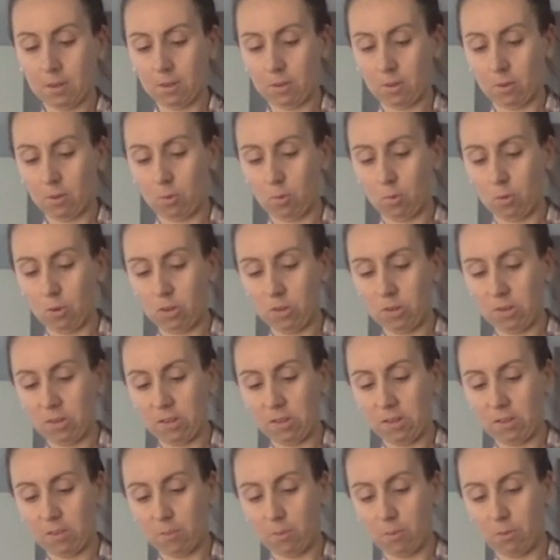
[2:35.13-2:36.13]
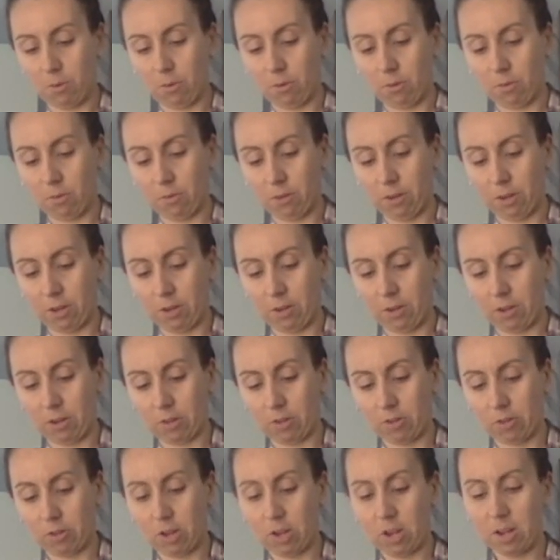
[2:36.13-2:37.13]
So 1 teaspoon of vanilla
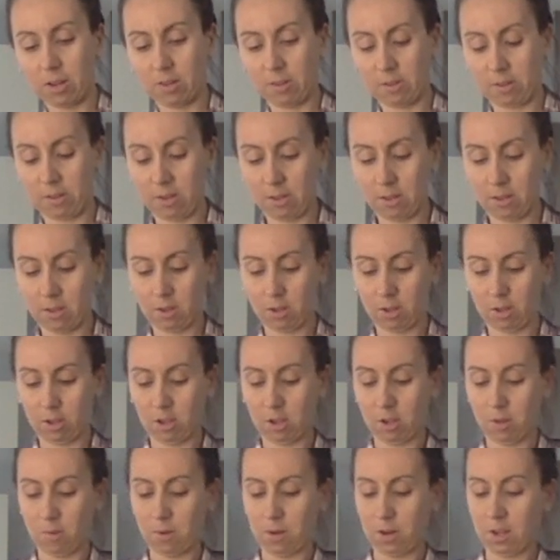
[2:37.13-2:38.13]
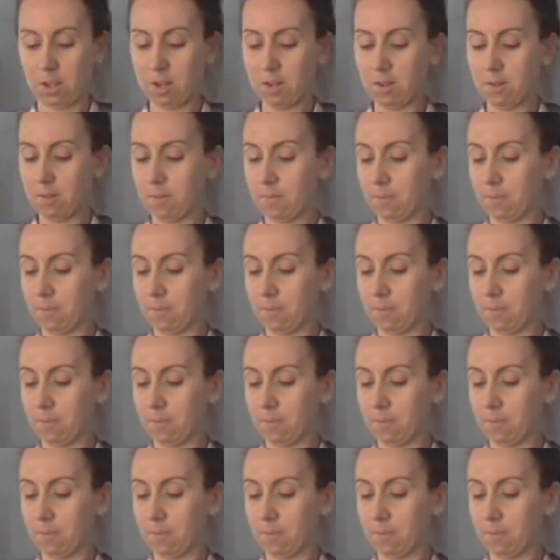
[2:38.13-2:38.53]
extract going in.